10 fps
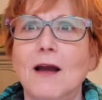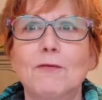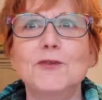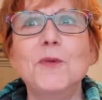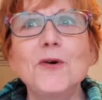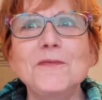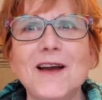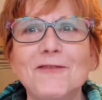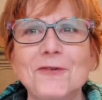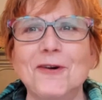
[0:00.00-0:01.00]
was pooped
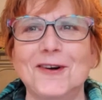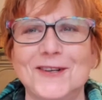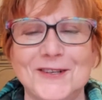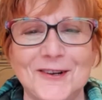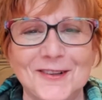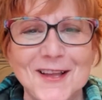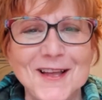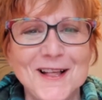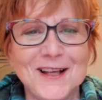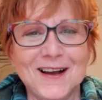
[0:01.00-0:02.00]
afterwards. So
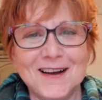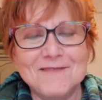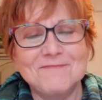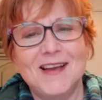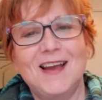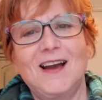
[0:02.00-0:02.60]
um,